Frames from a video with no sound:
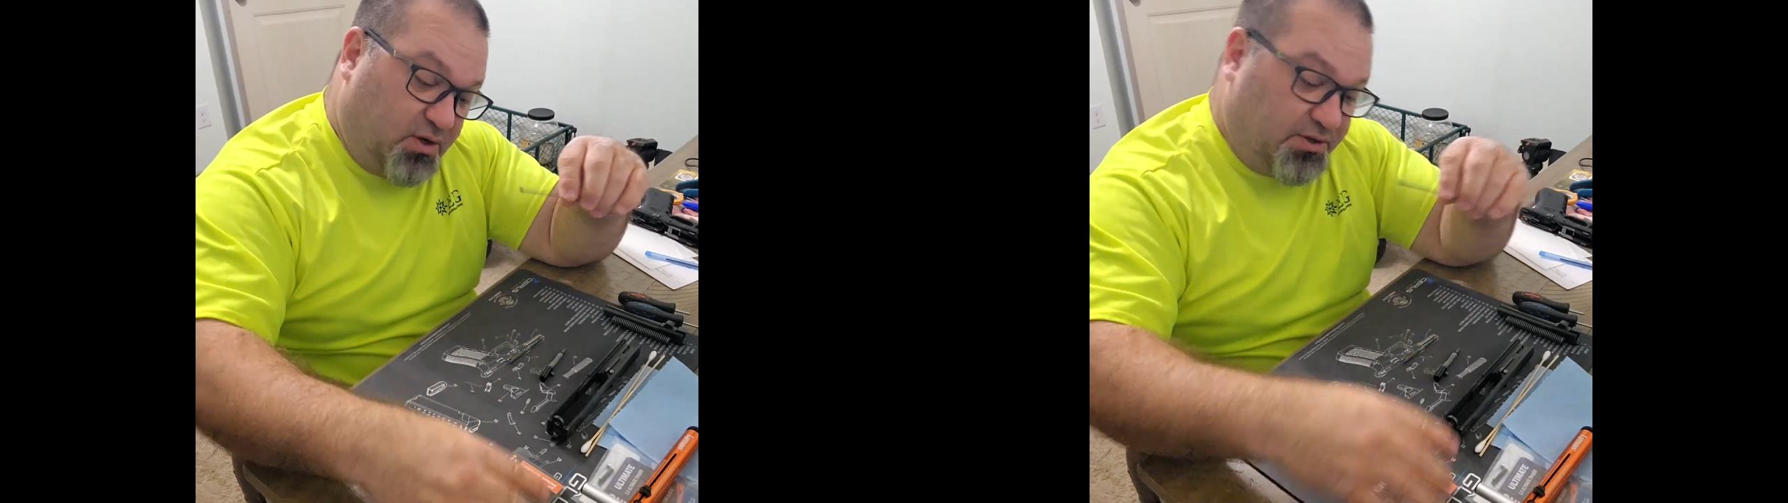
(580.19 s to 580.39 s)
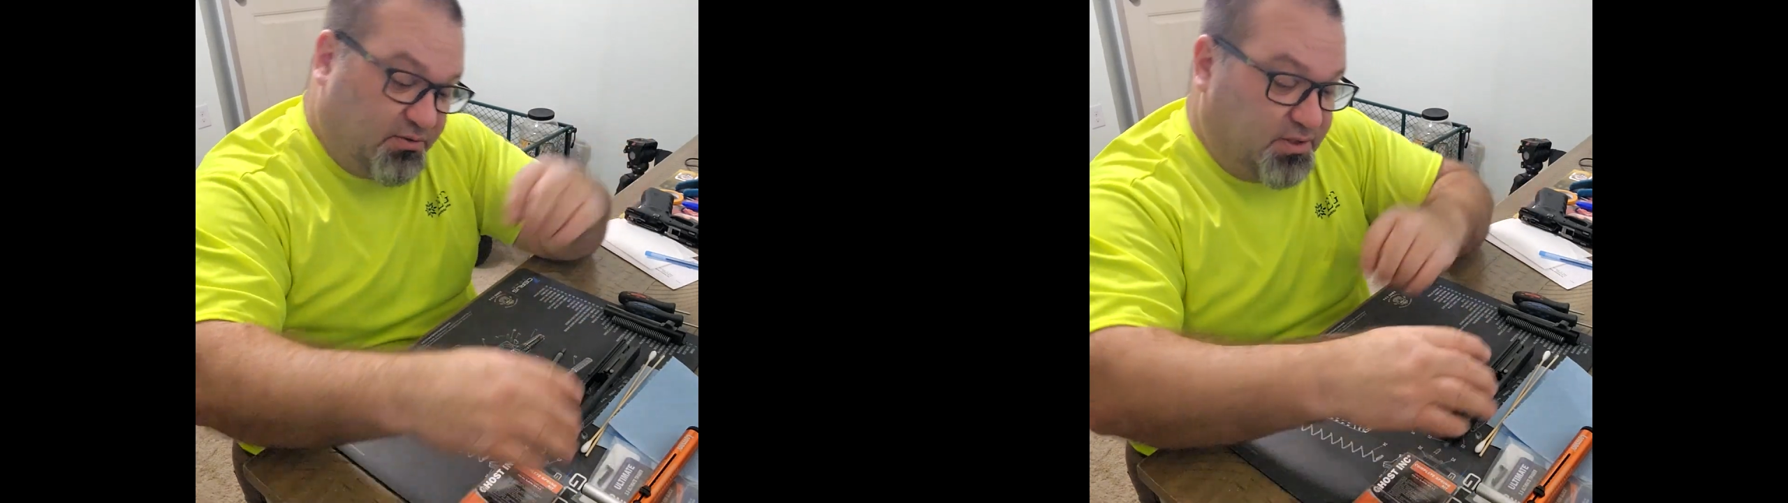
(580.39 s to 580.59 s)

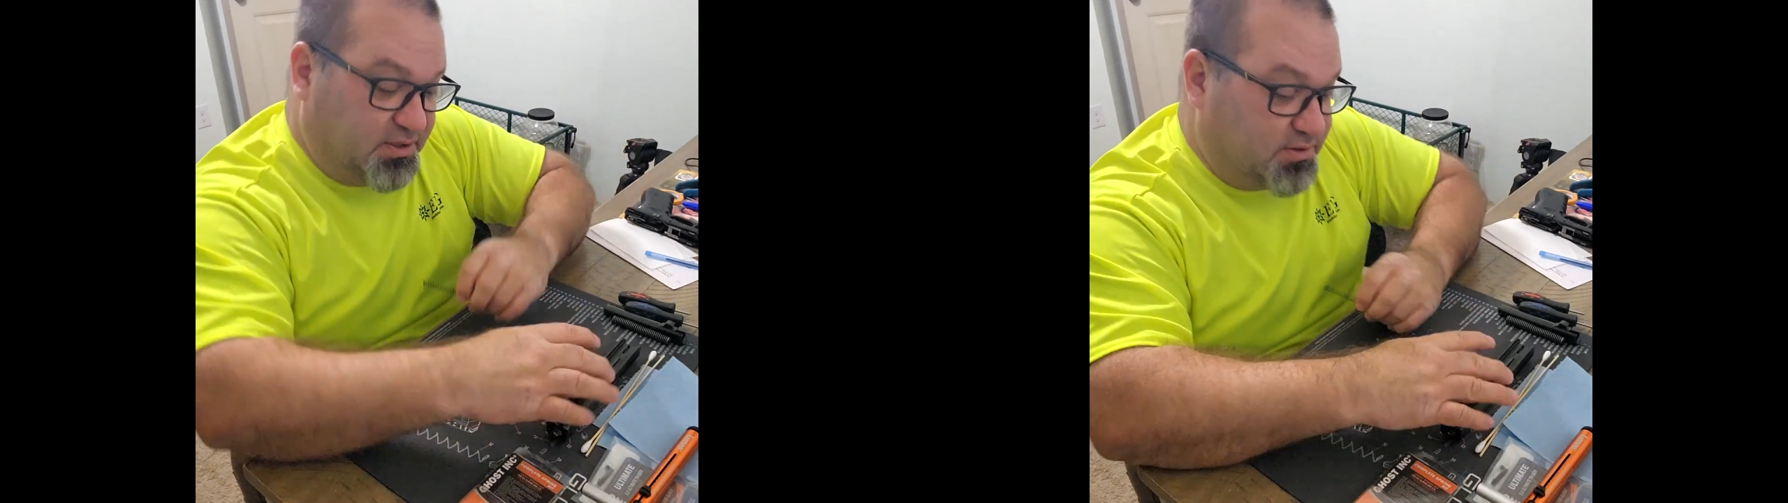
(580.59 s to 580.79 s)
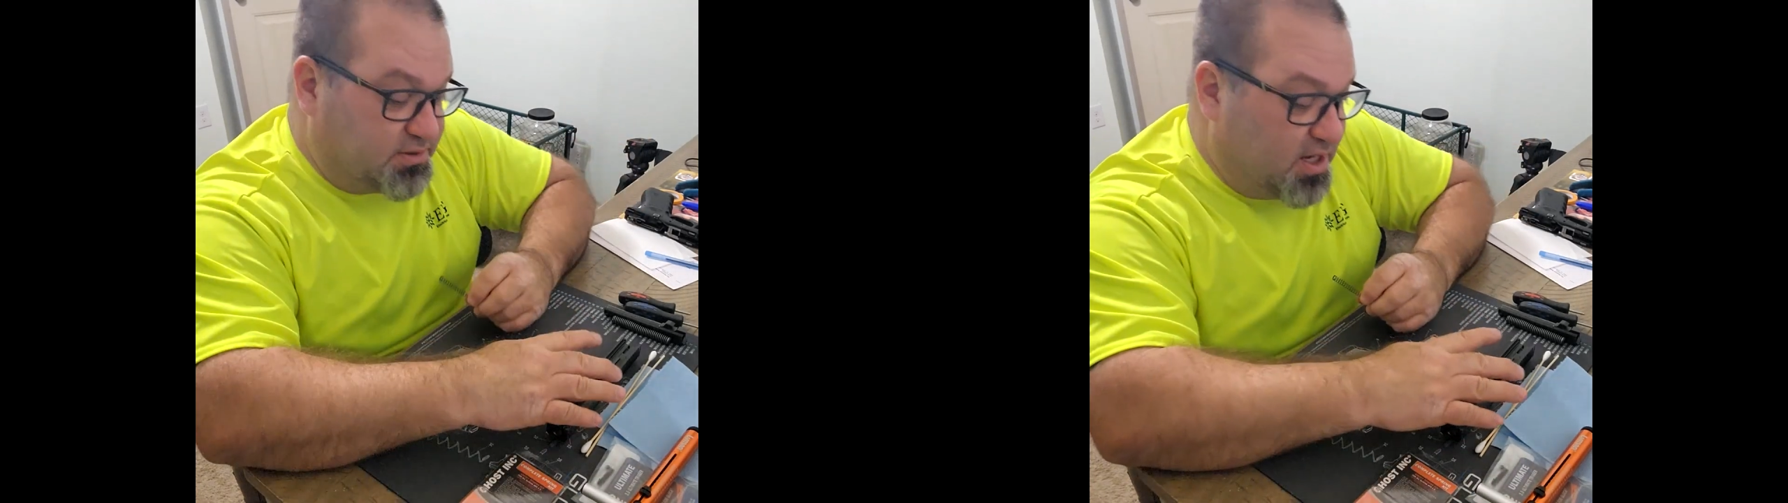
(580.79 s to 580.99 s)
under the
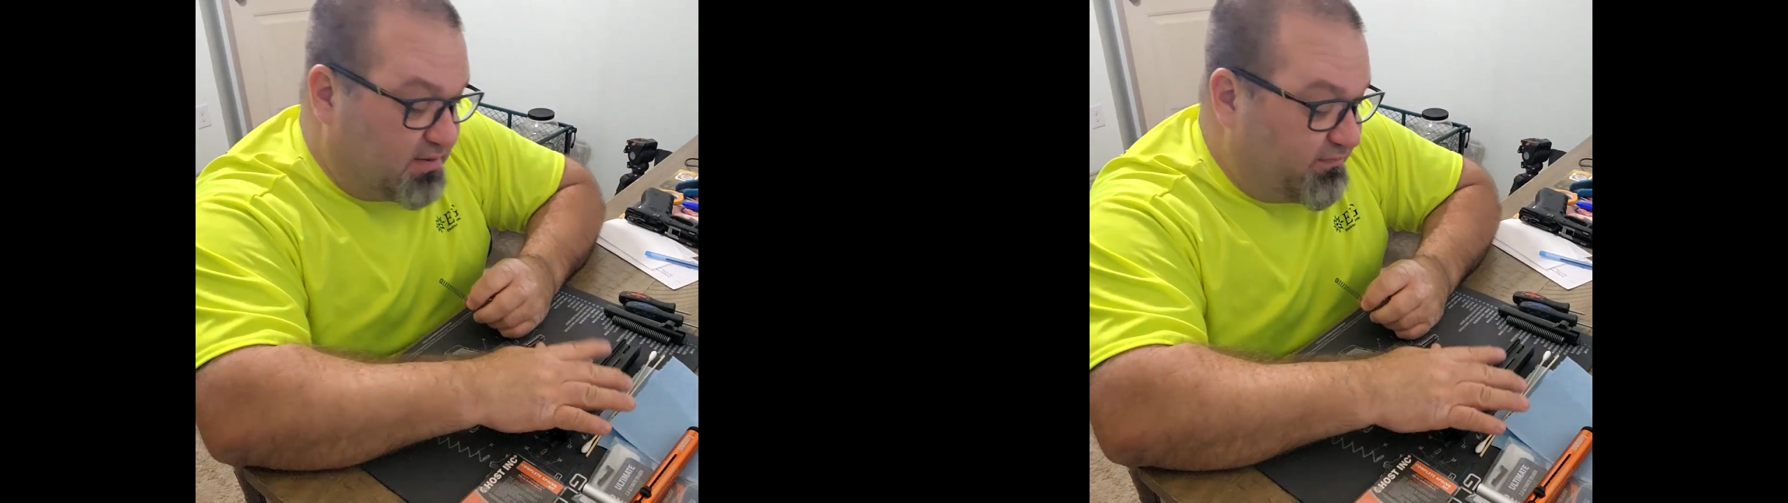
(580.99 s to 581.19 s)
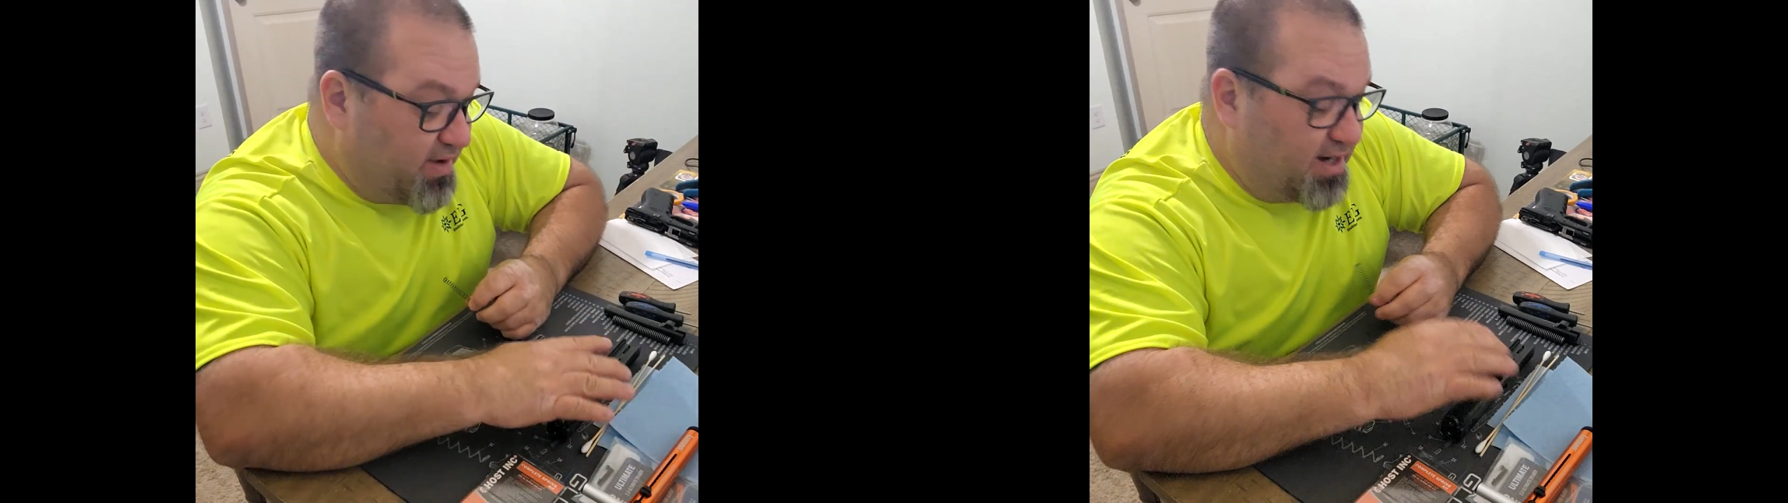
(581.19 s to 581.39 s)

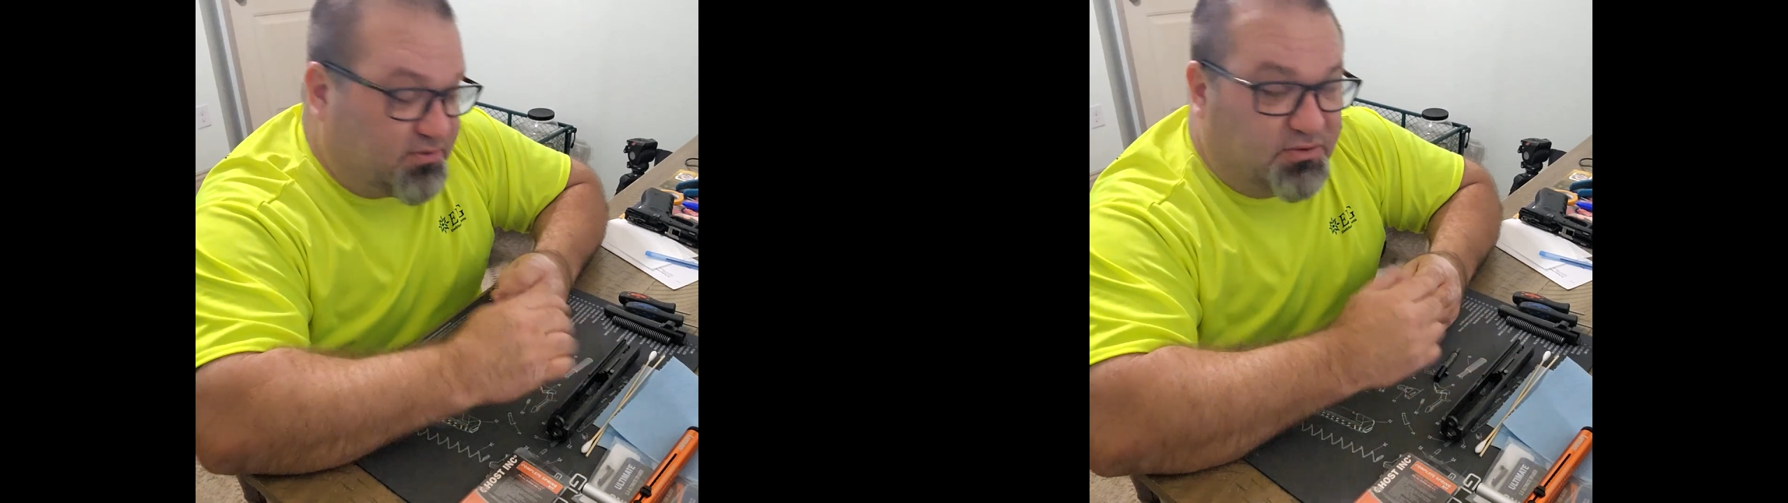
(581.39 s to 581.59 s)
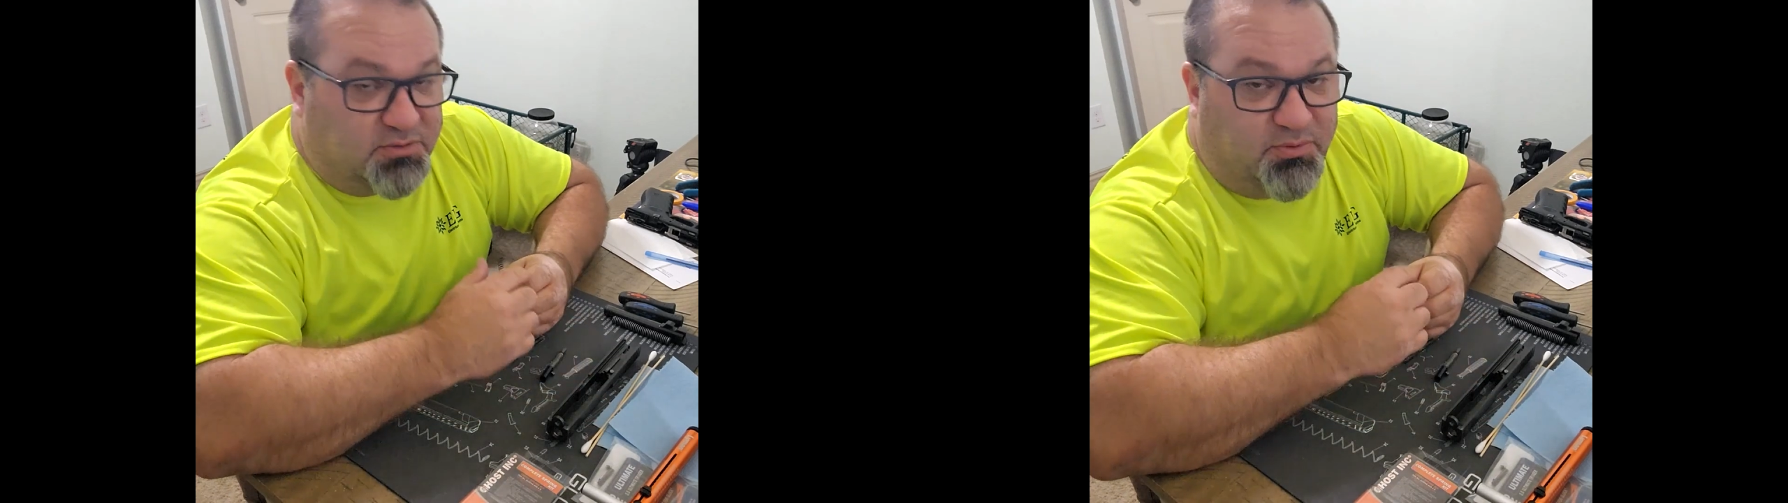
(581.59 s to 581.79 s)
stock
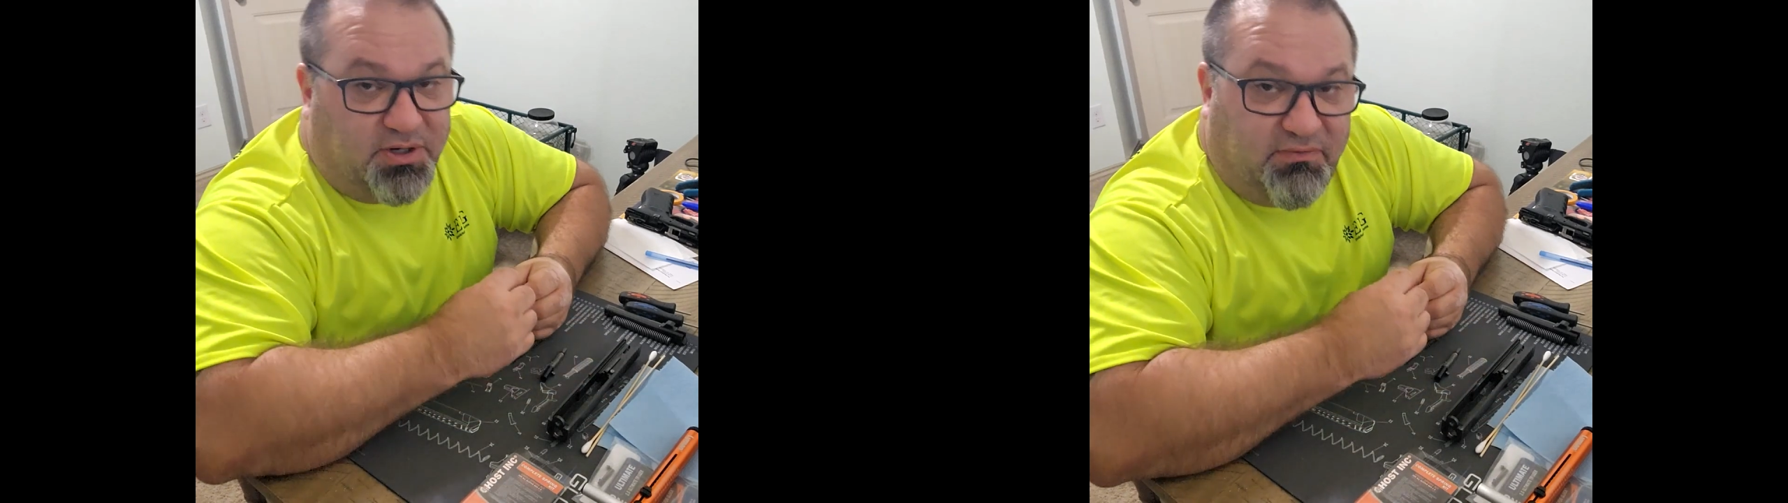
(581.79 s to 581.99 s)
factory spring